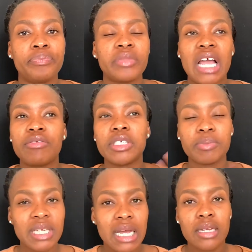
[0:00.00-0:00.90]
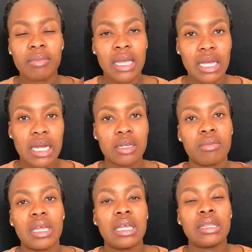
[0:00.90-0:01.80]
I've just been cutting my hair, cutting my
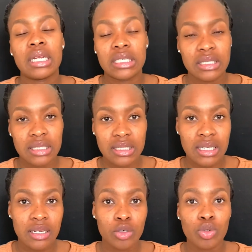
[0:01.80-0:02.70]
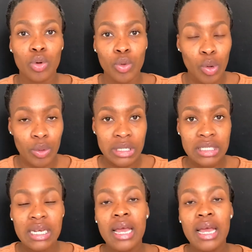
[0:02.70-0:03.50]
hair, and then I just decided to grow it.